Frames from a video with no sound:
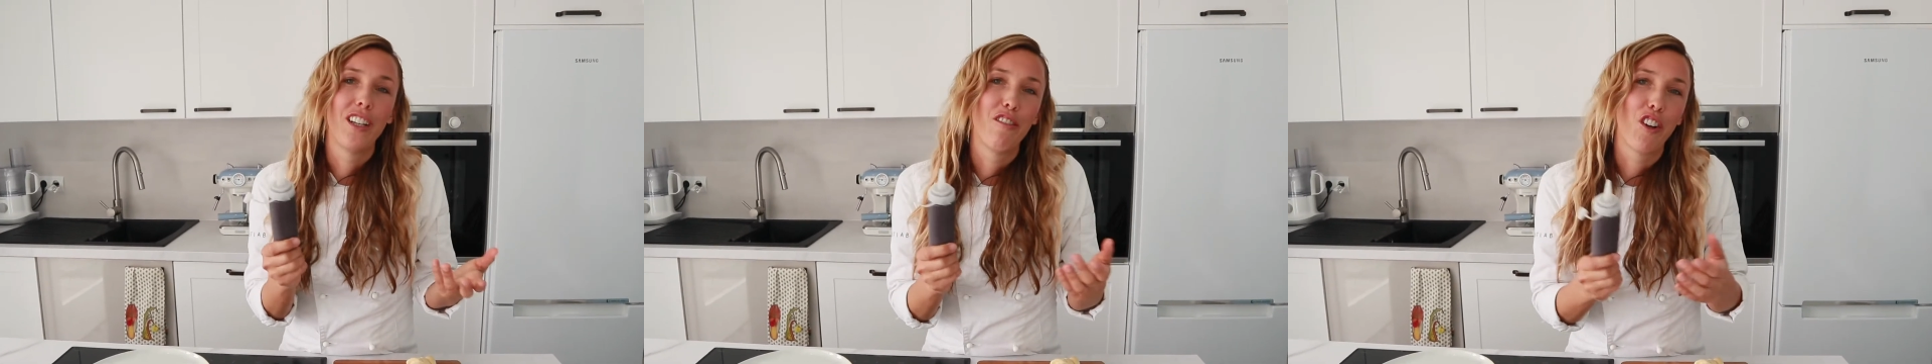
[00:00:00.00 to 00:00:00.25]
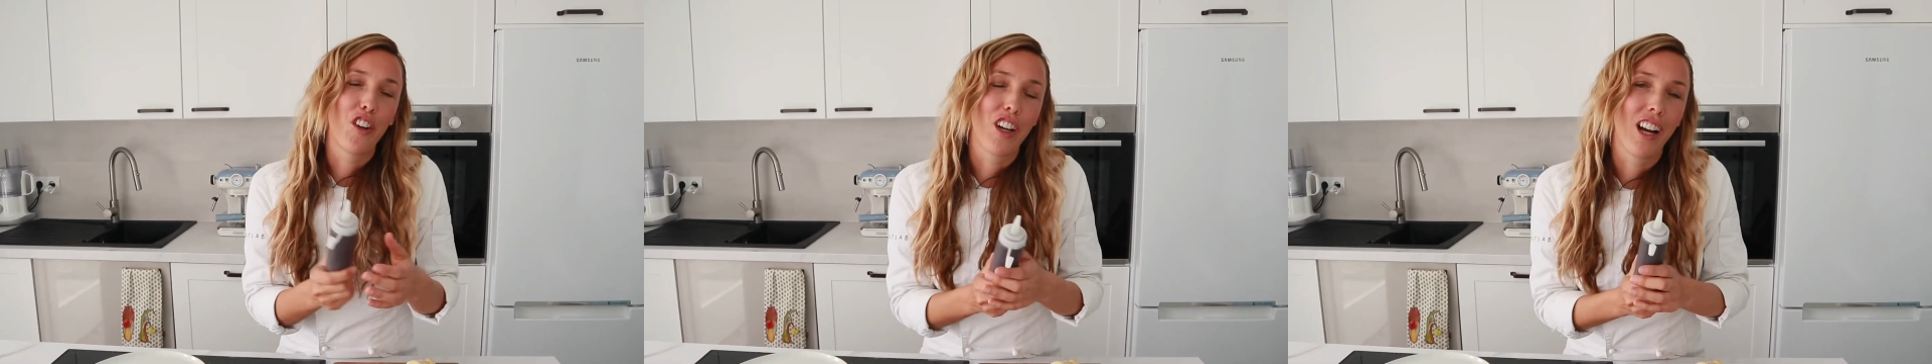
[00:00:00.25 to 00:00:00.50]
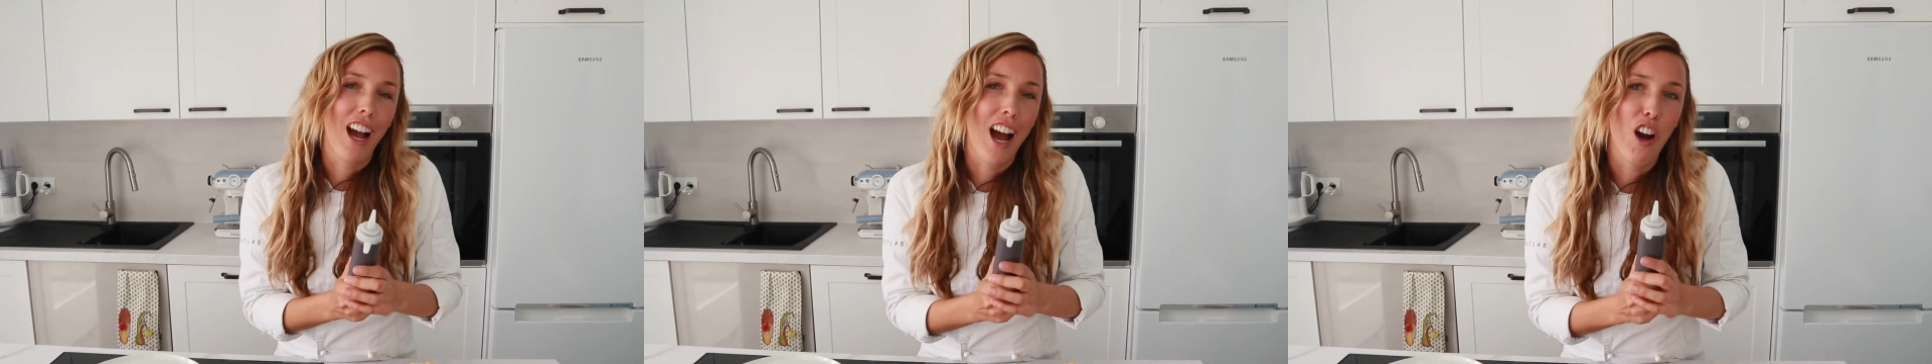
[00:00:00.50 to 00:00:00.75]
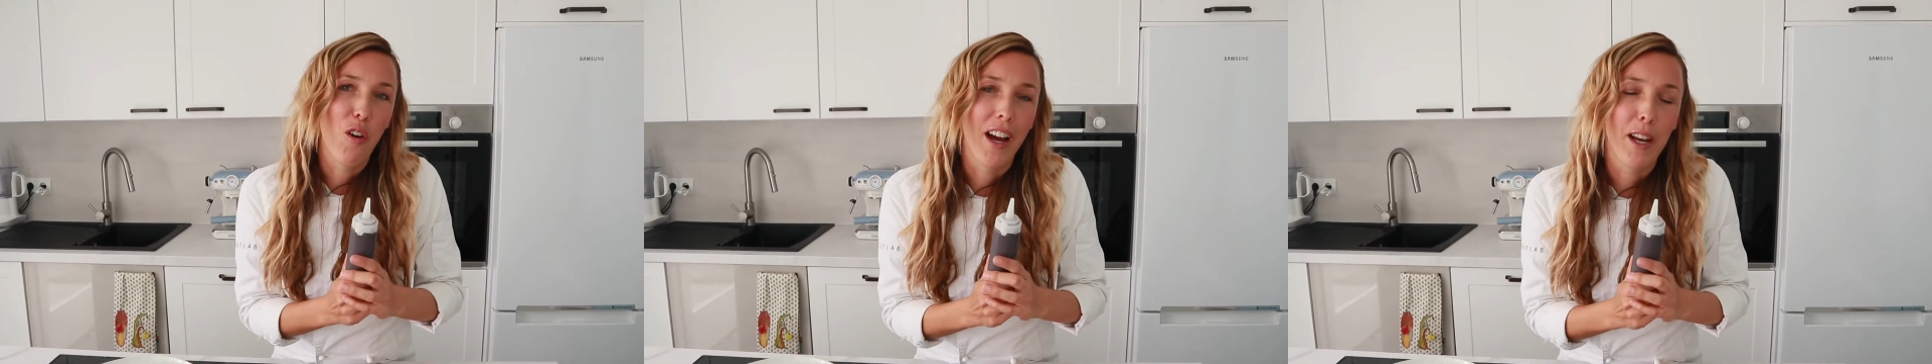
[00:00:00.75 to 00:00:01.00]
raw
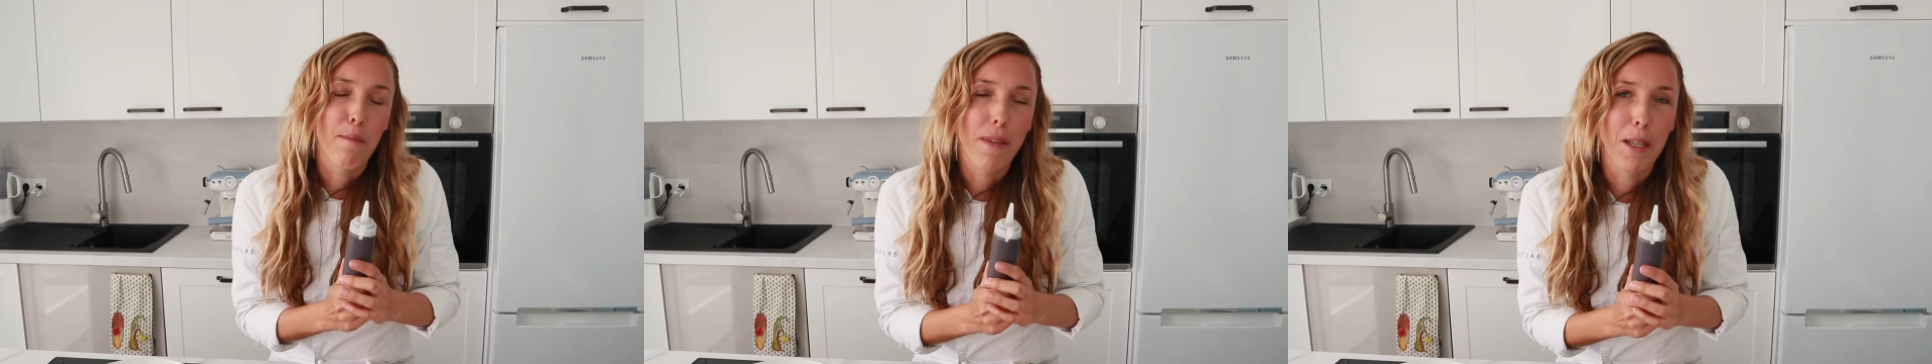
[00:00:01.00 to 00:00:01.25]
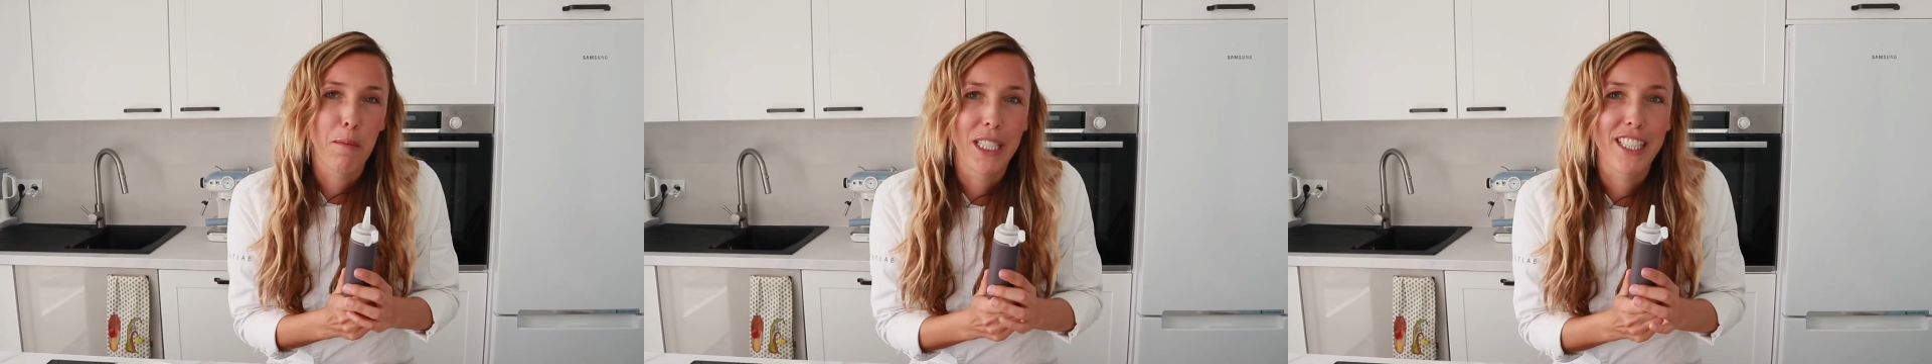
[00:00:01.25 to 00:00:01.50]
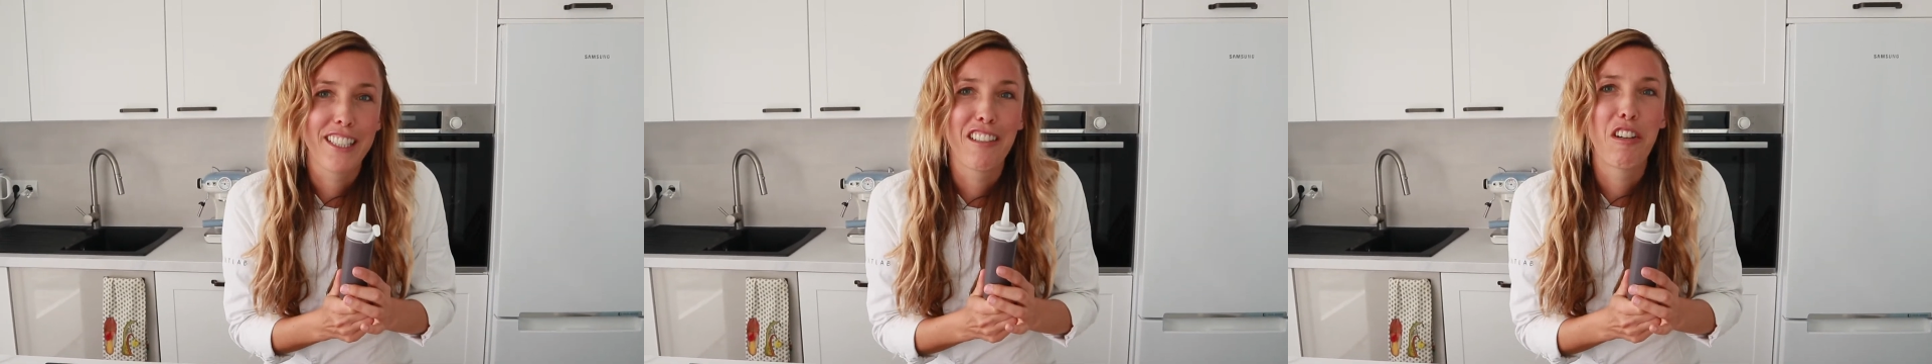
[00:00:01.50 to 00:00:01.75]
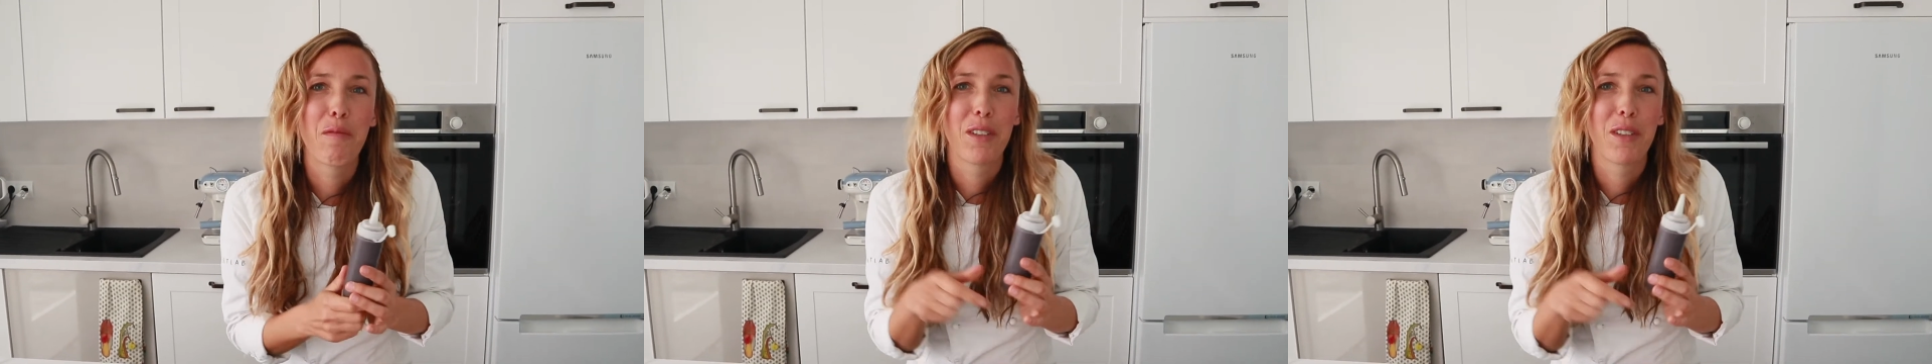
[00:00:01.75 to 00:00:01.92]
cacao and maple syrup.